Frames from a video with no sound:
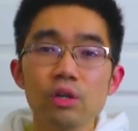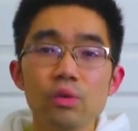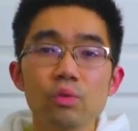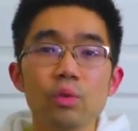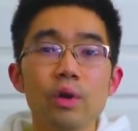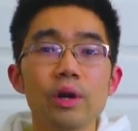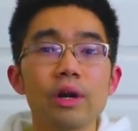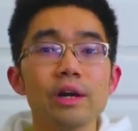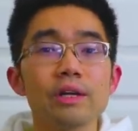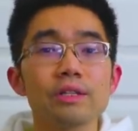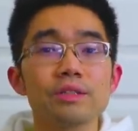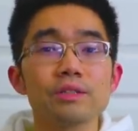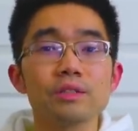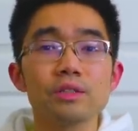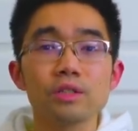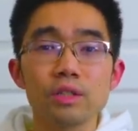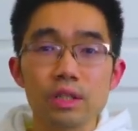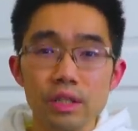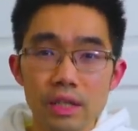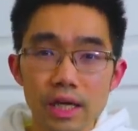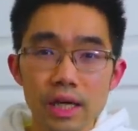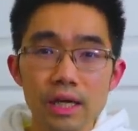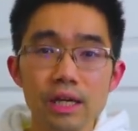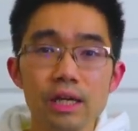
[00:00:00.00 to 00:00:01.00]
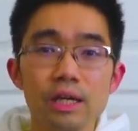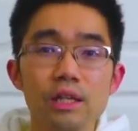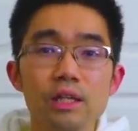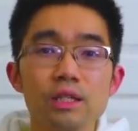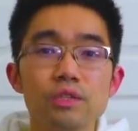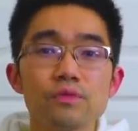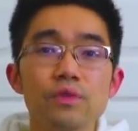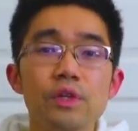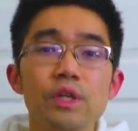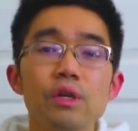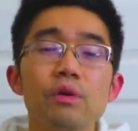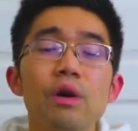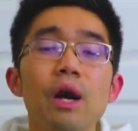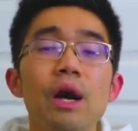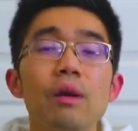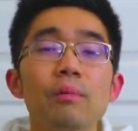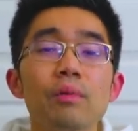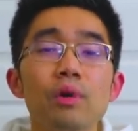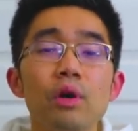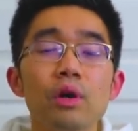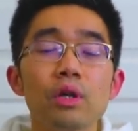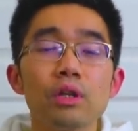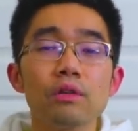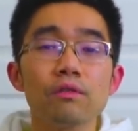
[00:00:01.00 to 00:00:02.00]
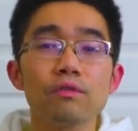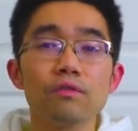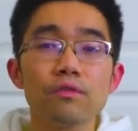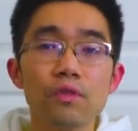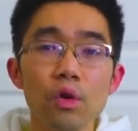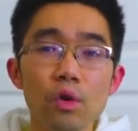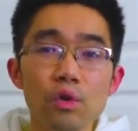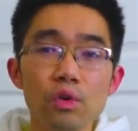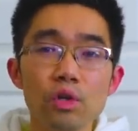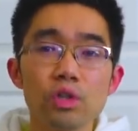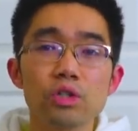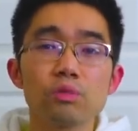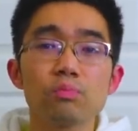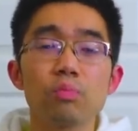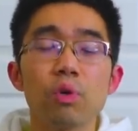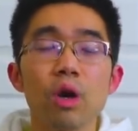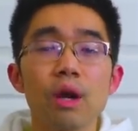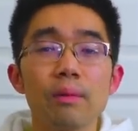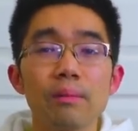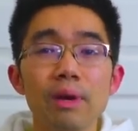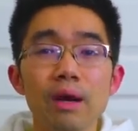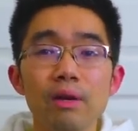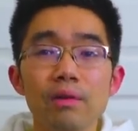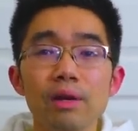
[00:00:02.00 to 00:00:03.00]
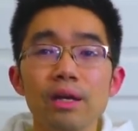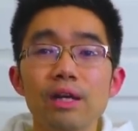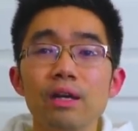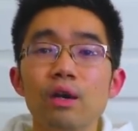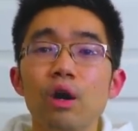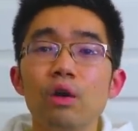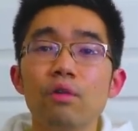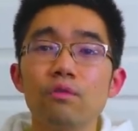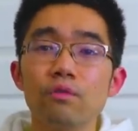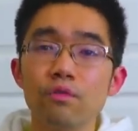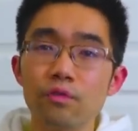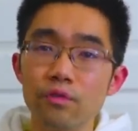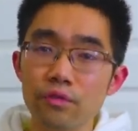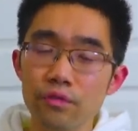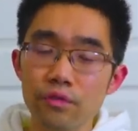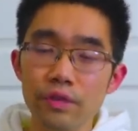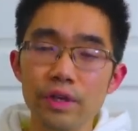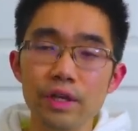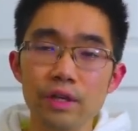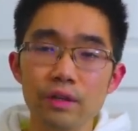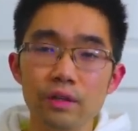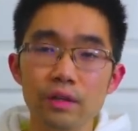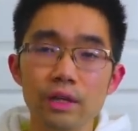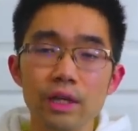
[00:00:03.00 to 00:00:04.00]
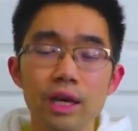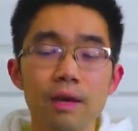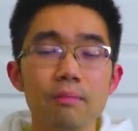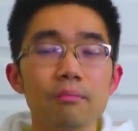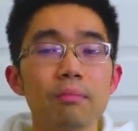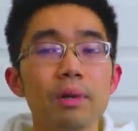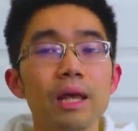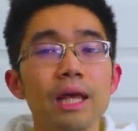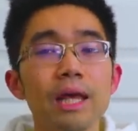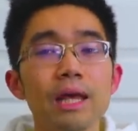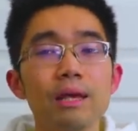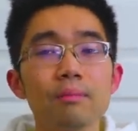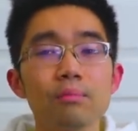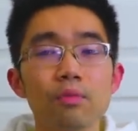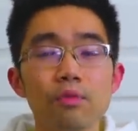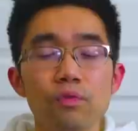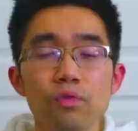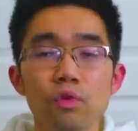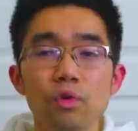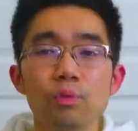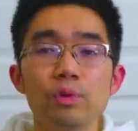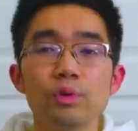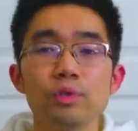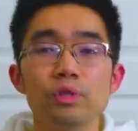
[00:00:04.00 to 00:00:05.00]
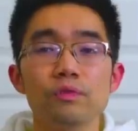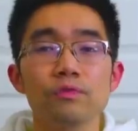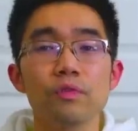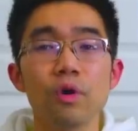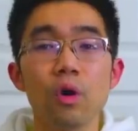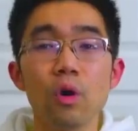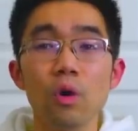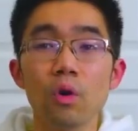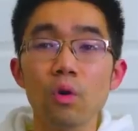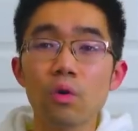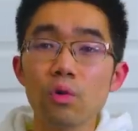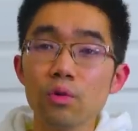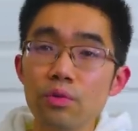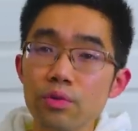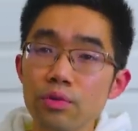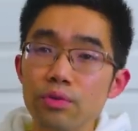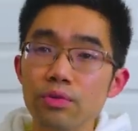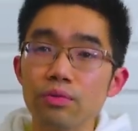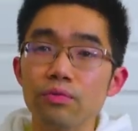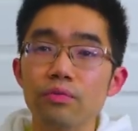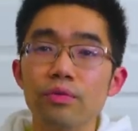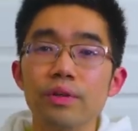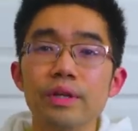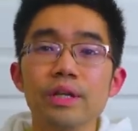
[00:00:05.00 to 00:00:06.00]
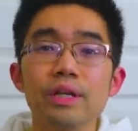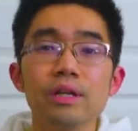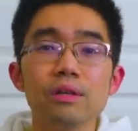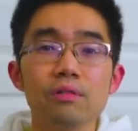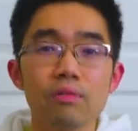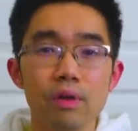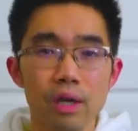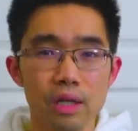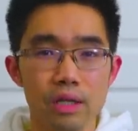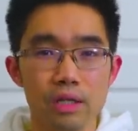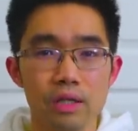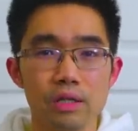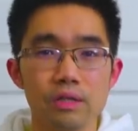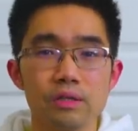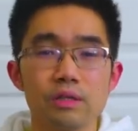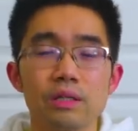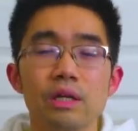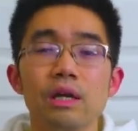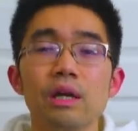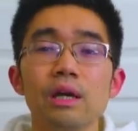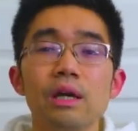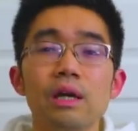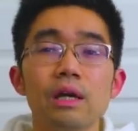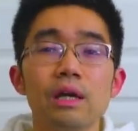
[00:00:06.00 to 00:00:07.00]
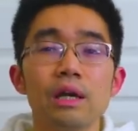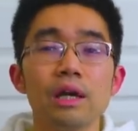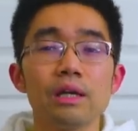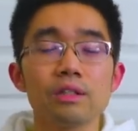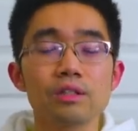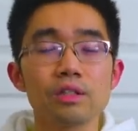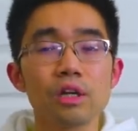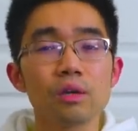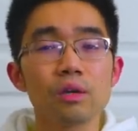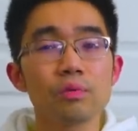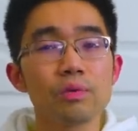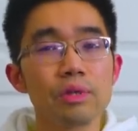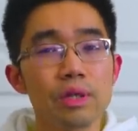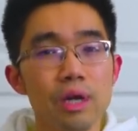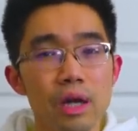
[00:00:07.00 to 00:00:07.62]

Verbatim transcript: Whereas today in this video, I'm going to focus primarily on feel and playing performance of all three rackets. Let's start with the